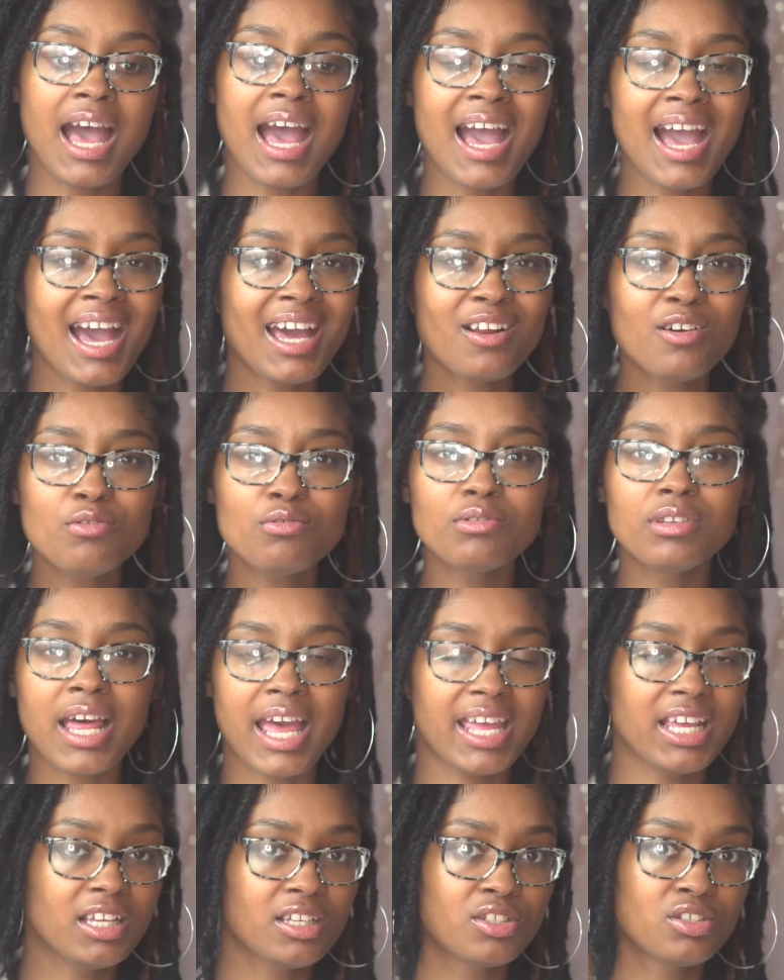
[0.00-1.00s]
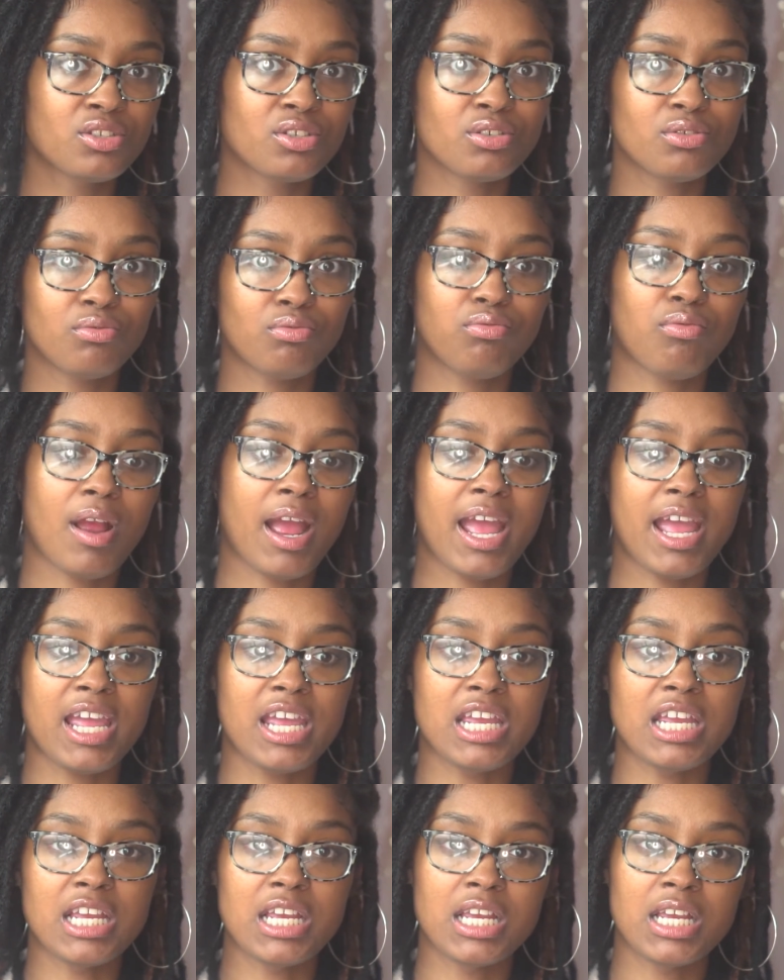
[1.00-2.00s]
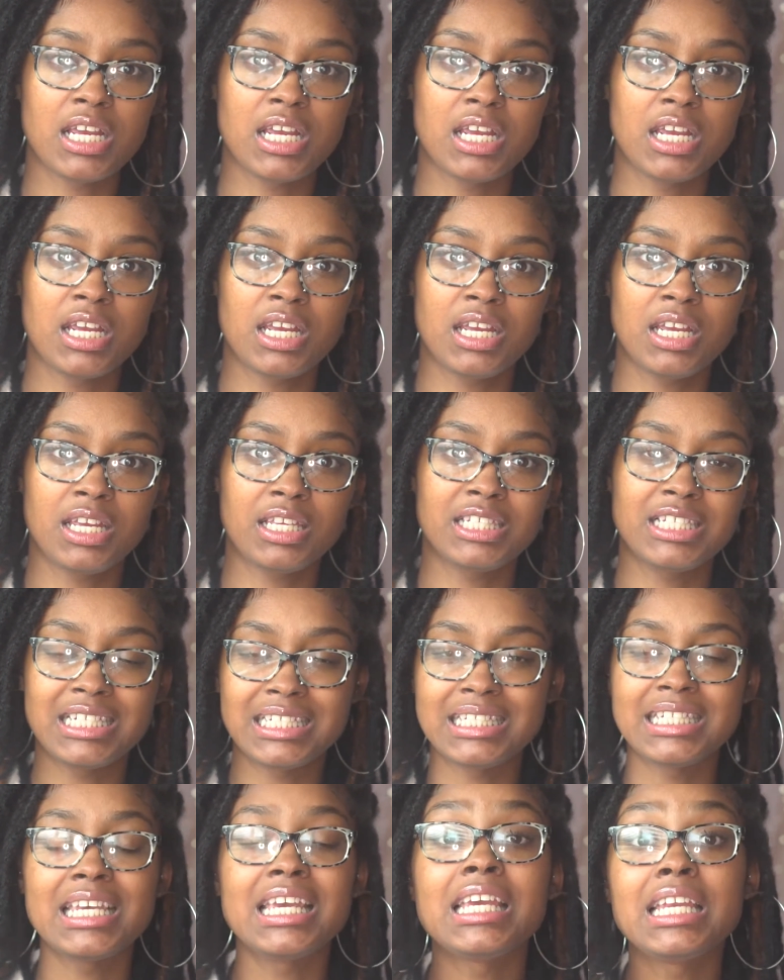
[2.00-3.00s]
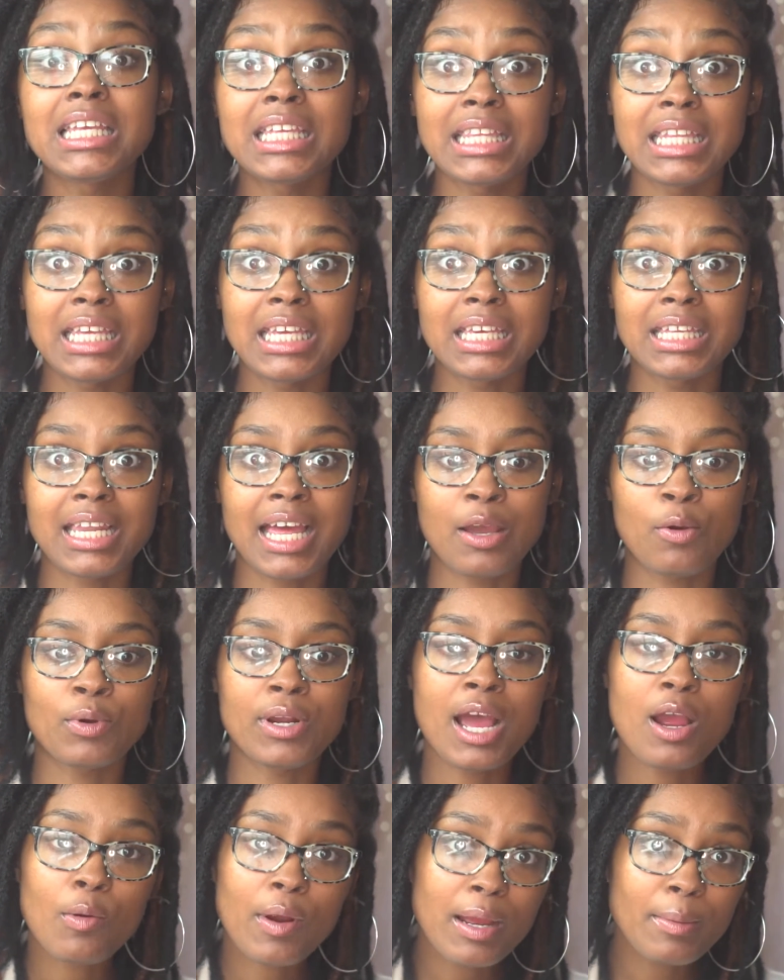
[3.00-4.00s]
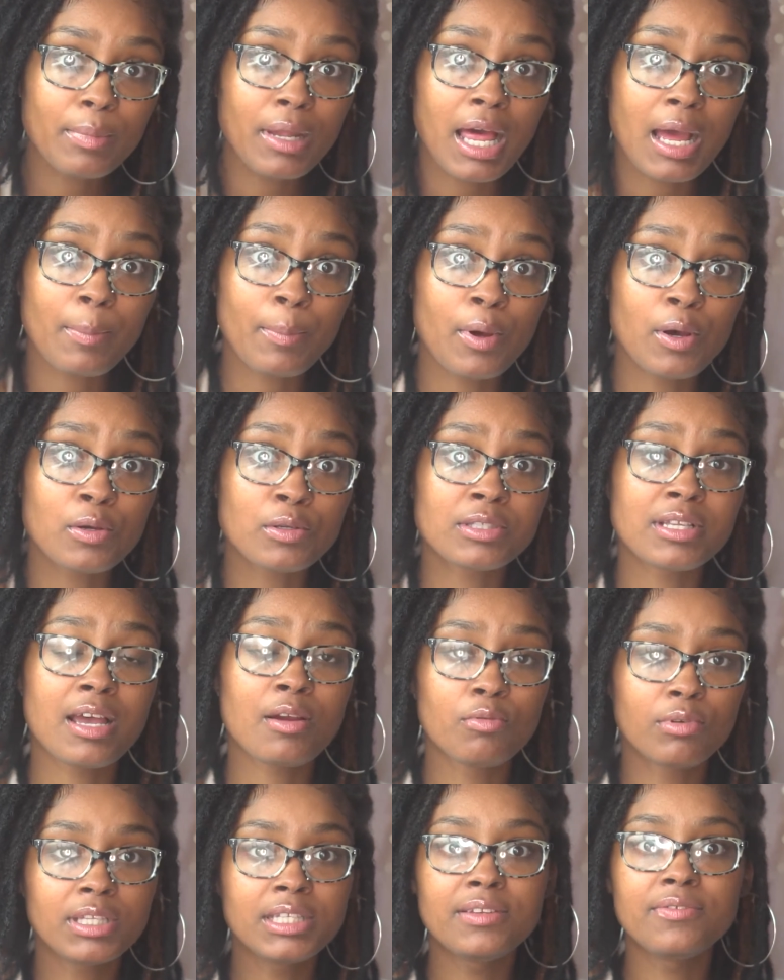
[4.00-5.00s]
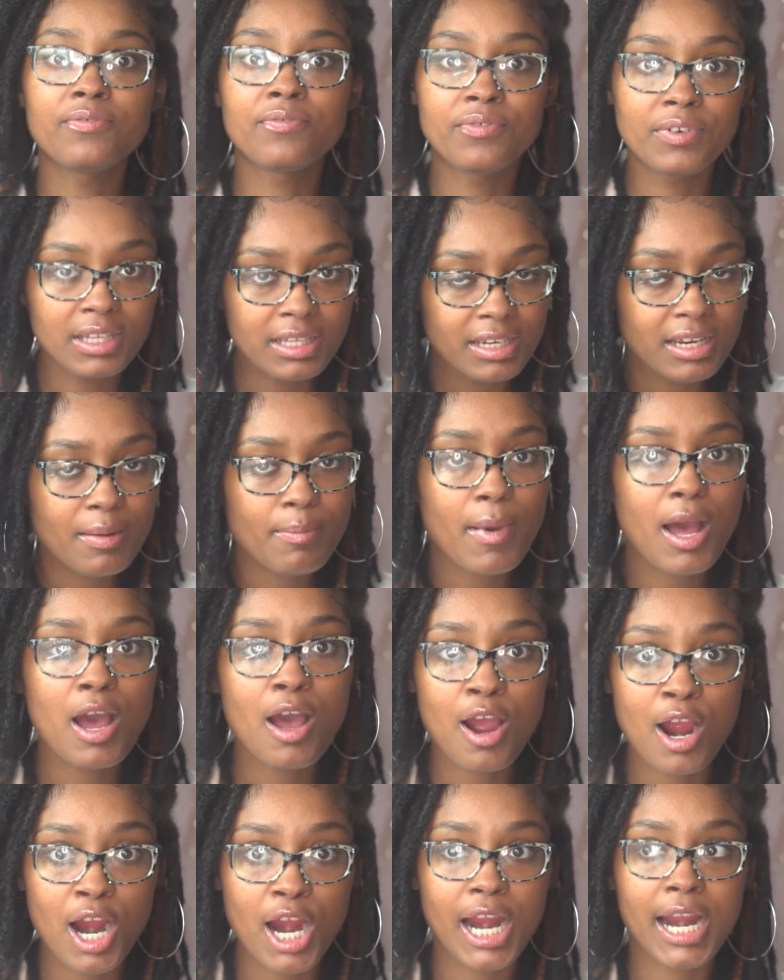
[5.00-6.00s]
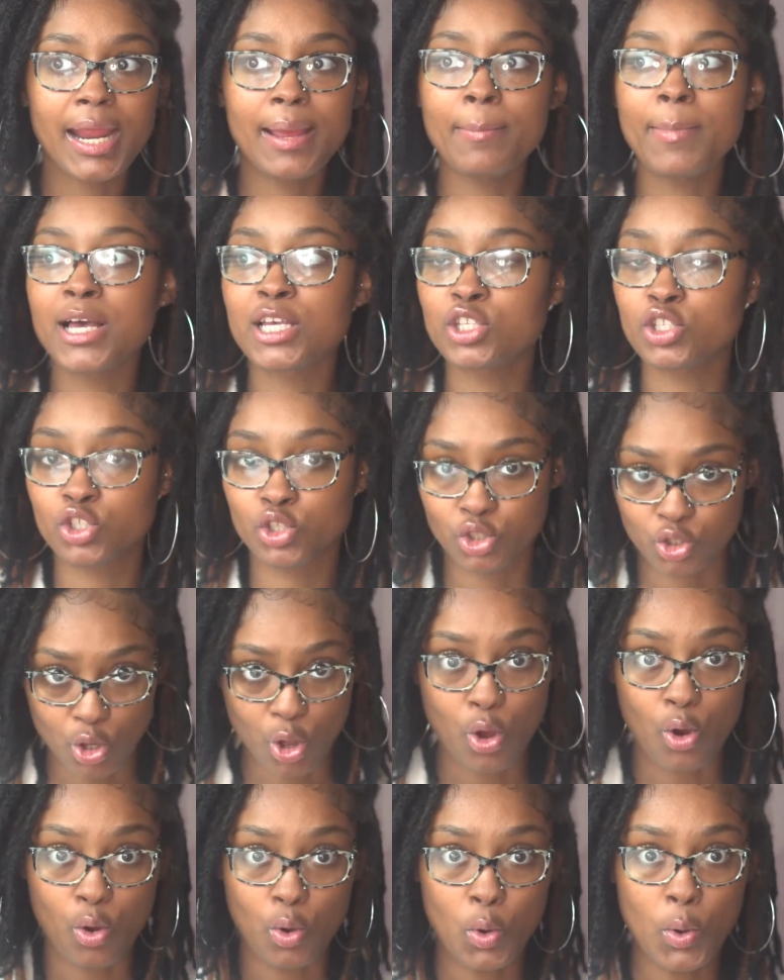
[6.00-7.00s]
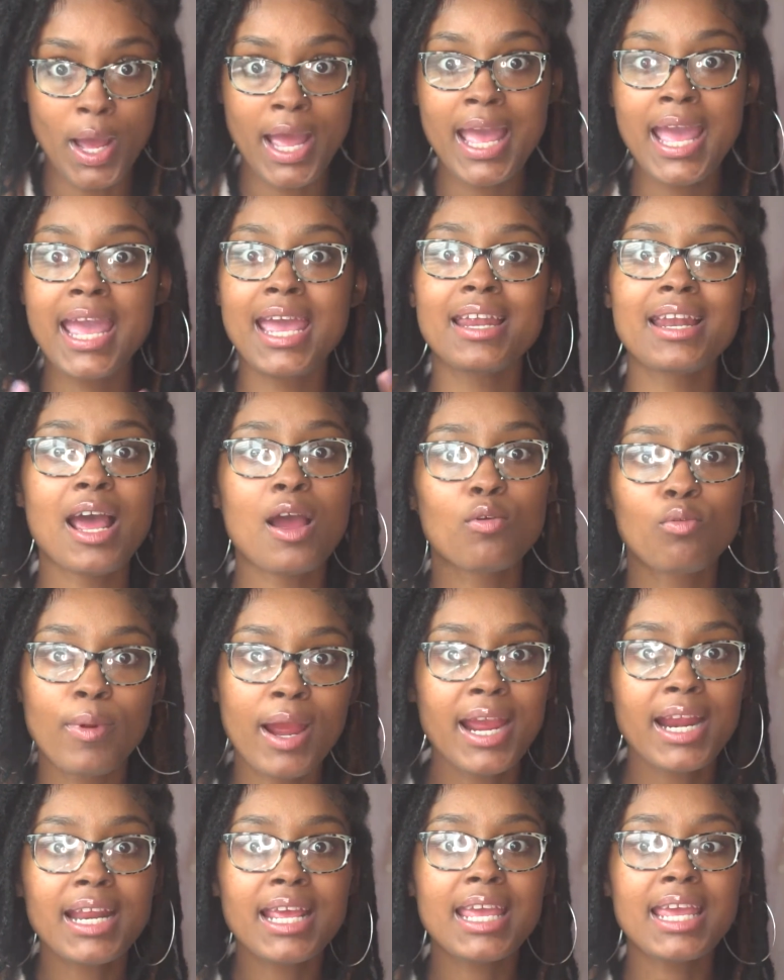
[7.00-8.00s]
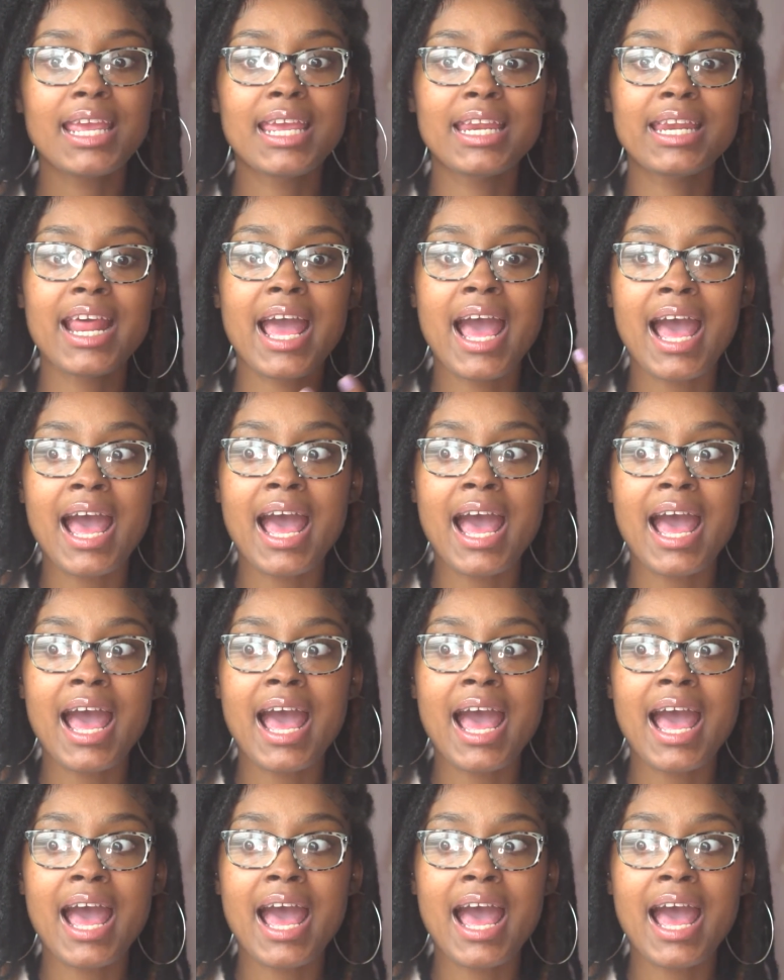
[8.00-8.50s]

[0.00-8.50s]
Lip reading: I don't like to write just anything. Like when I write blog posts, I really feel it in my heart and my soul, and I write it, and